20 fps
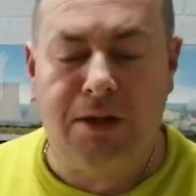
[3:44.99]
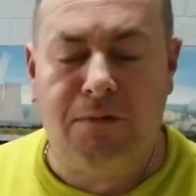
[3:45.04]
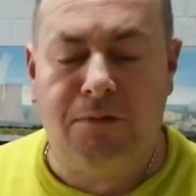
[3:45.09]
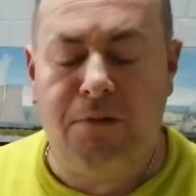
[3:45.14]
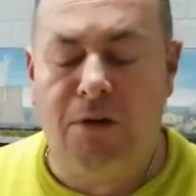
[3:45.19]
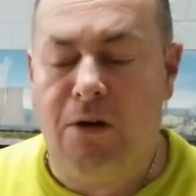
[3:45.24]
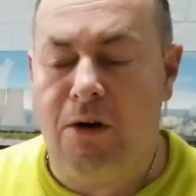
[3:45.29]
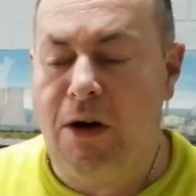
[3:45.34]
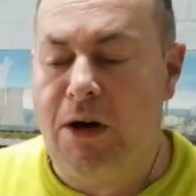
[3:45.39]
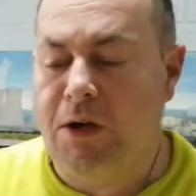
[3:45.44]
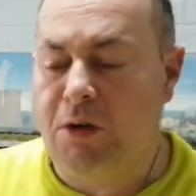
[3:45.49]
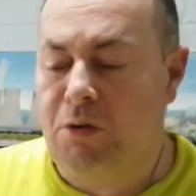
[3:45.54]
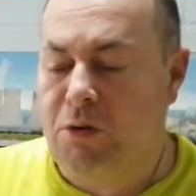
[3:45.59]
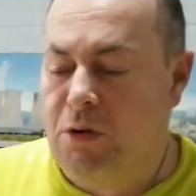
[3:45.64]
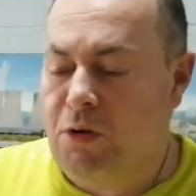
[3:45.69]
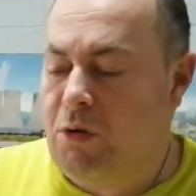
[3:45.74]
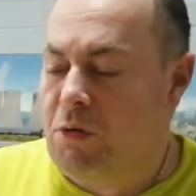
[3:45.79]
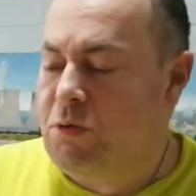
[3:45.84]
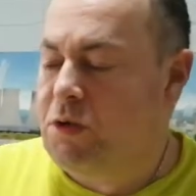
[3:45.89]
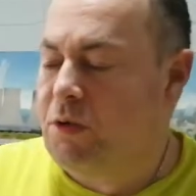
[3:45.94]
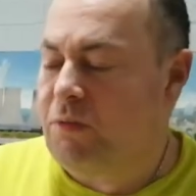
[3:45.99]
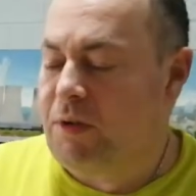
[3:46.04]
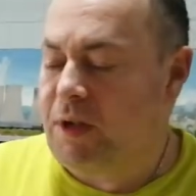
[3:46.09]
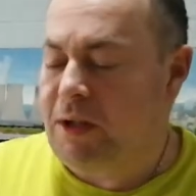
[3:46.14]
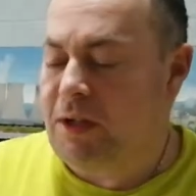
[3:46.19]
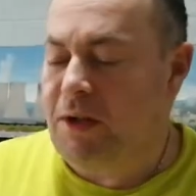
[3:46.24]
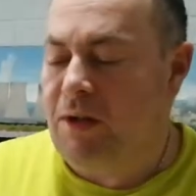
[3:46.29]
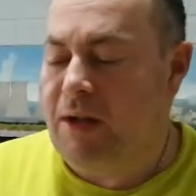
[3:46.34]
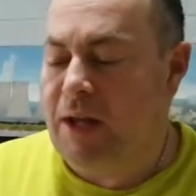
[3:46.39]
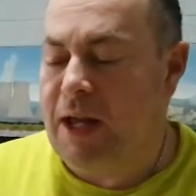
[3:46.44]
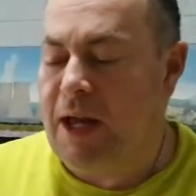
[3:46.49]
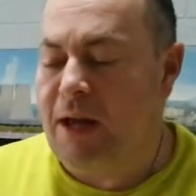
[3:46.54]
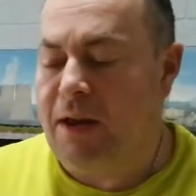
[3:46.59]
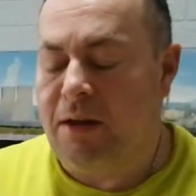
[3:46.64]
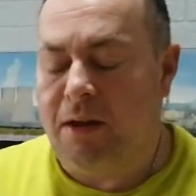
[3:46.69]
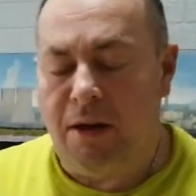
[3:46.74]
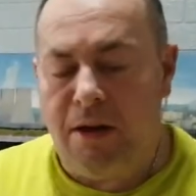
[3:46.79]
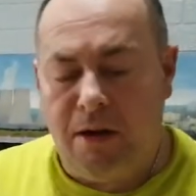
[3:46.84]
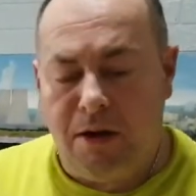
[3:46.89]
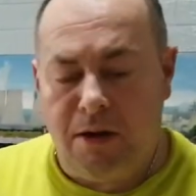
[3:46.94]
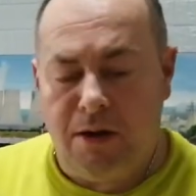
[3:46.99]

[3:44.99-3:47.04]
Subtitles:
a fine or coarse or thing like that.